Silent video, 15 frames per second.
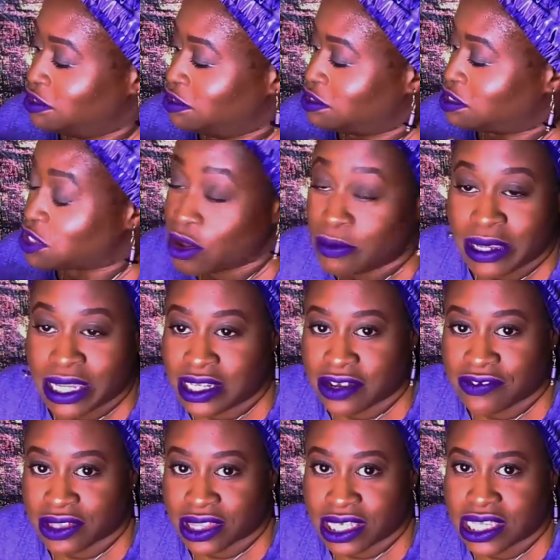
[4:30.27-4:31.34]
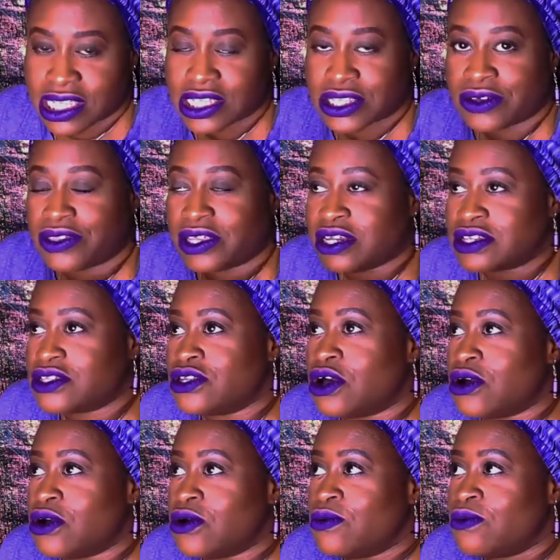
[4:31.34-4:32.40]
So many different things. So there's
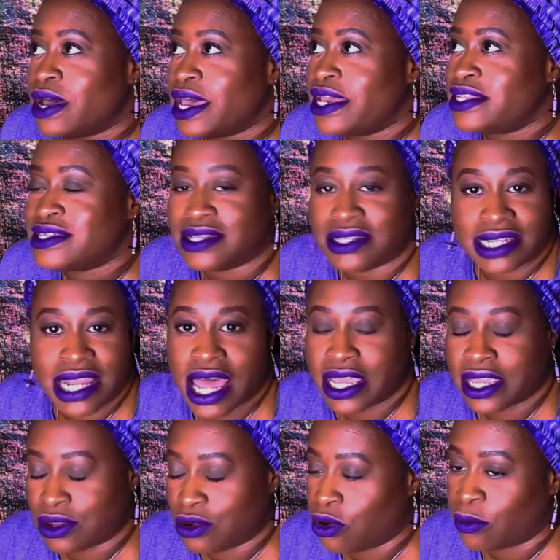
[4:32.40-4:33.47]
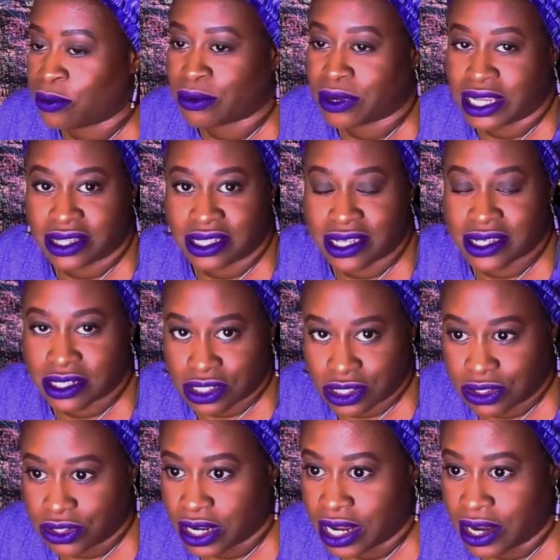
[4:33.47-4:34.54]
no way to not incorporate this
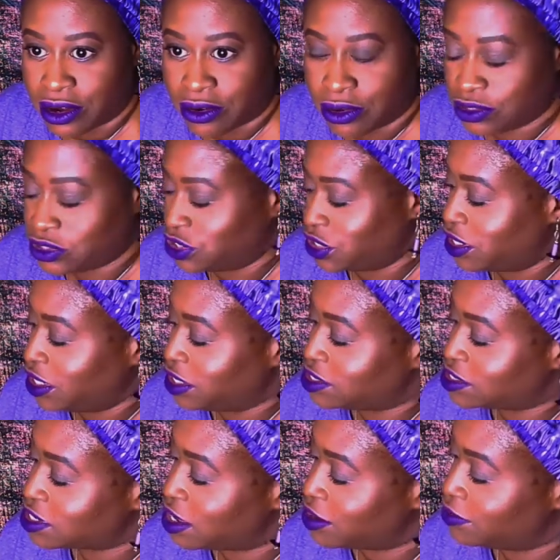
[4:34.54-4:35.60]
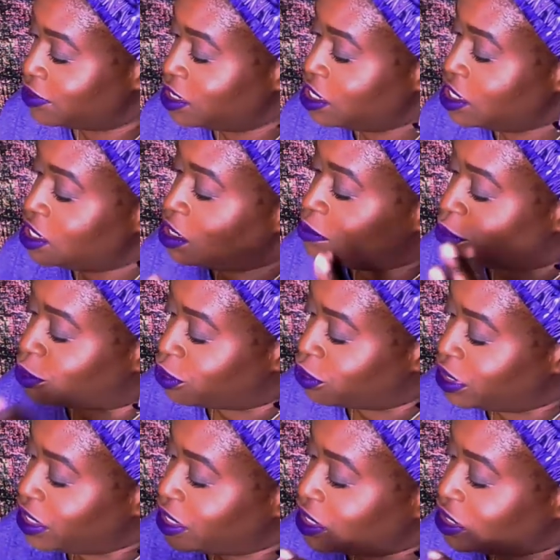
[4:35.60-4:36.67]
into your hair growth journey. So
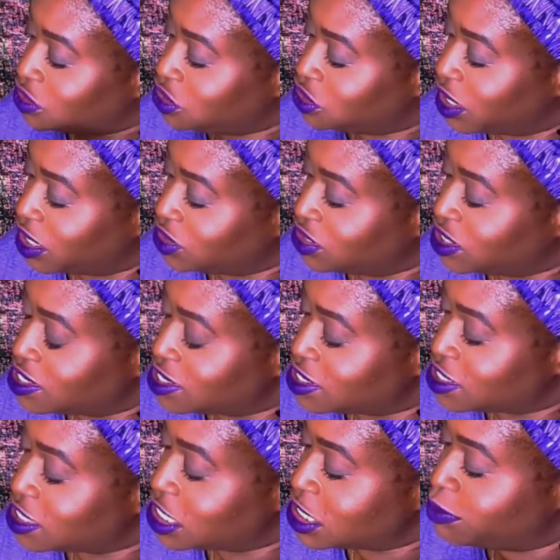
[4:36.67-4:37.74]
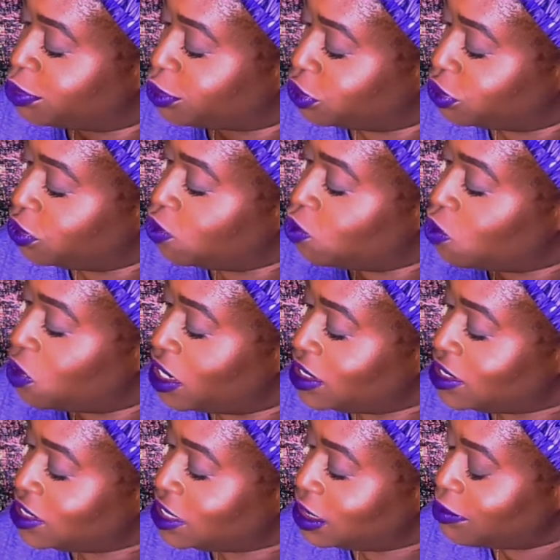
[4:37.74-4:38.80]
brewing instructions. It says brew
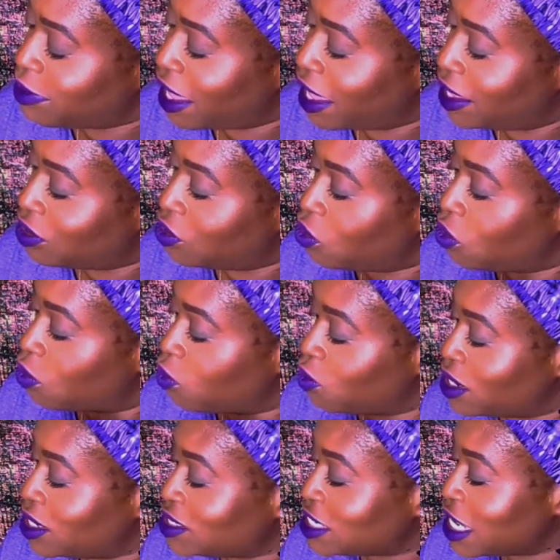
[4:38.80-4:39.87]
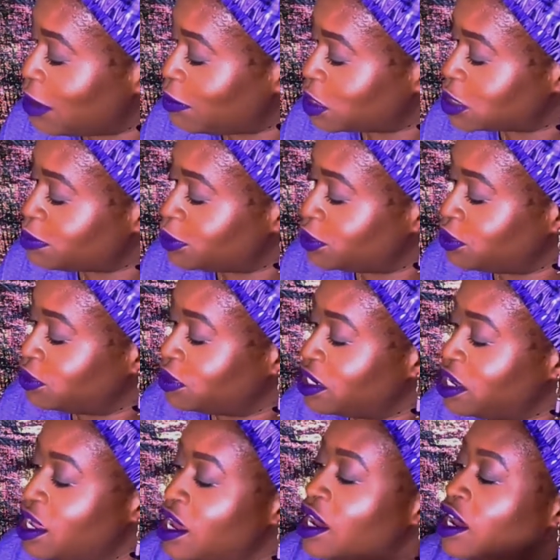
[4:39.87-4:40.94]
1 tea bag or 1 tablespoon
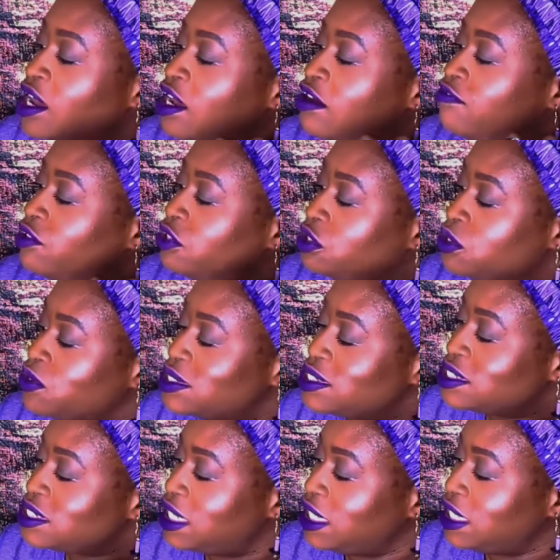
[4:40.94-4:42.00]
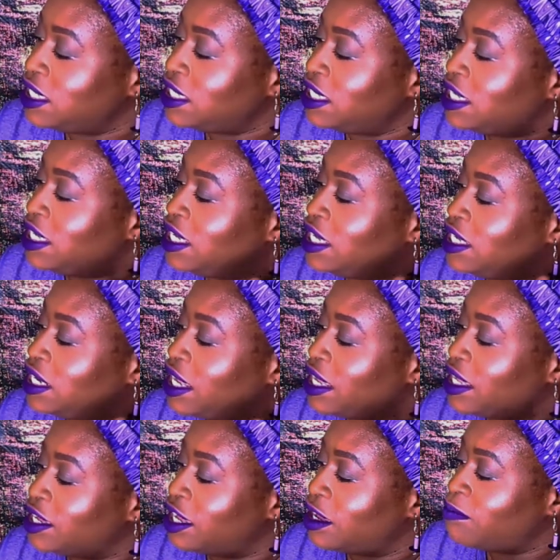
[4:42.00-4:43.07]
of loose tea in
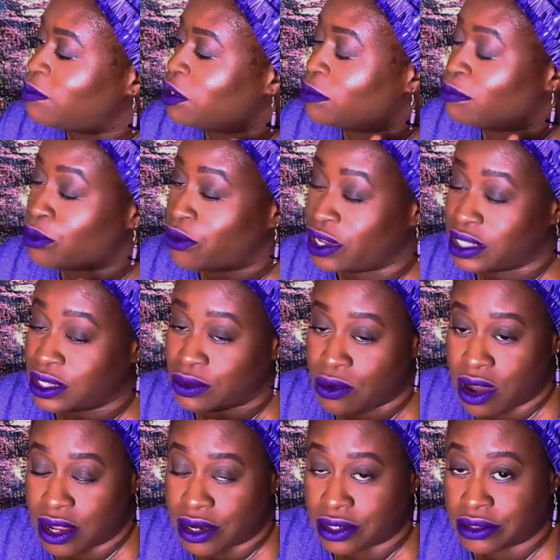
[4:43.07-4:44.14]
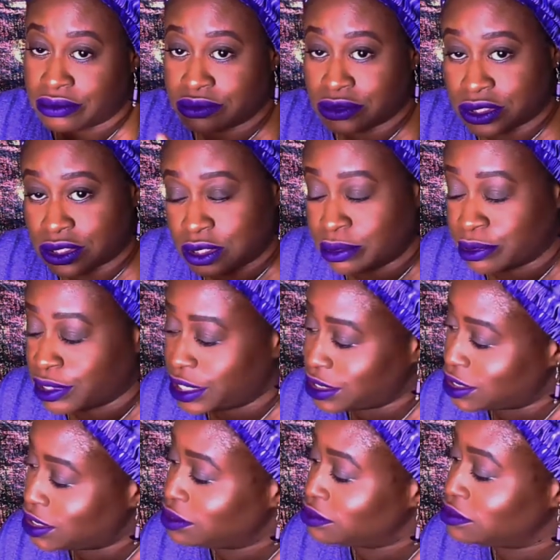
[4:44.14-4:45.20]
a cup of boiling water. Super
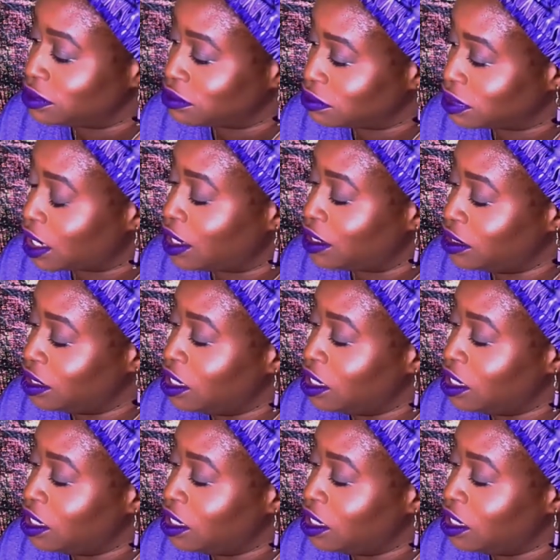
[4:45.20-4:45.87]
easy. Okay.